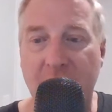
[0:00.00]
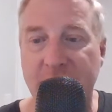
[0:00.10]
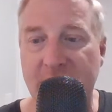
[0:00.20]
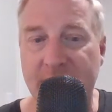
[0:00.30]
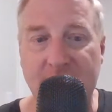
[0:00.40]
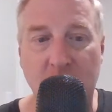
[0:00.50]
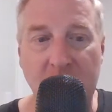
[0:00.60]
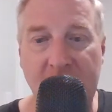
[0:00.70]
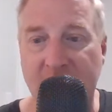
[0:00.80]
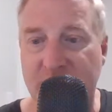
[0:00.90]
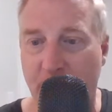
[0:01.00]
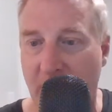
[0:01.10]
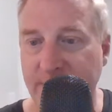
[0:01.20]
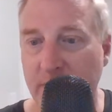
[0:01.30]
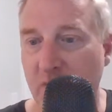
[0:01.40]
200 in this week? It's
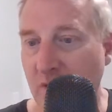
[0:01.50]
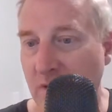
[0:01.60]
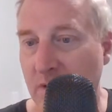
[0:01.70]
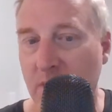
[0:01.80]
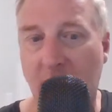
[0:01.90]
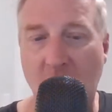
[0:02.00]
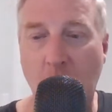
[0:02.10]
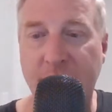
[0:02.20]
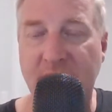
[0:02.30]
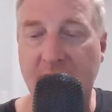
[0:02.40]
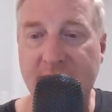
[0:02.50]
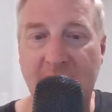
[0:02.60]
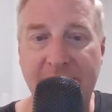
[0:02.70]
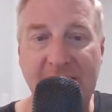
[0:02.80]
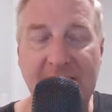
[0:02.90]
possible. I hope it
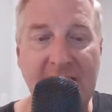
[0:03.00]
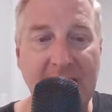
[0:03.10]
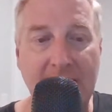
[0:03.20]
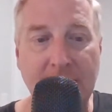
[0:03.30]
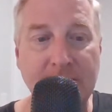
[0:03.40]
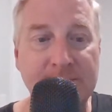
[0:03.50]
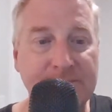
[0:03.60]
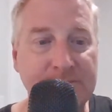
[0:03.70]
does. I think it can.